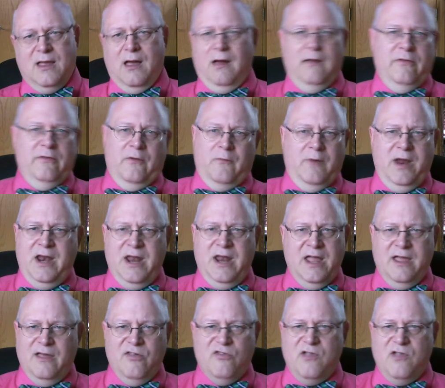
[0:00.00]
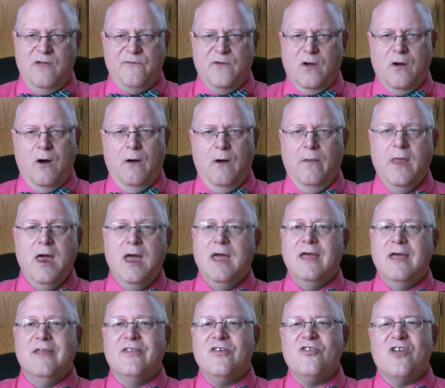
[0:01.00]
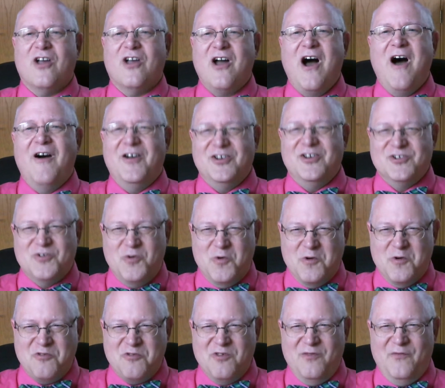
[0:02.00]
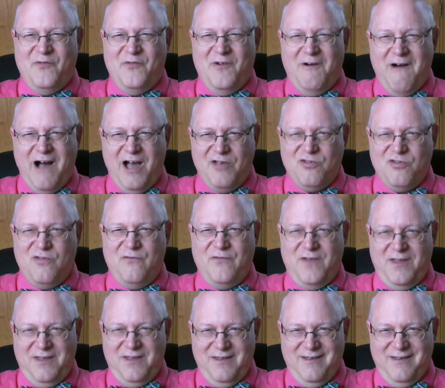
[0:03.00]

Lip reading: The reading is difficult. This is a college course in philosophy.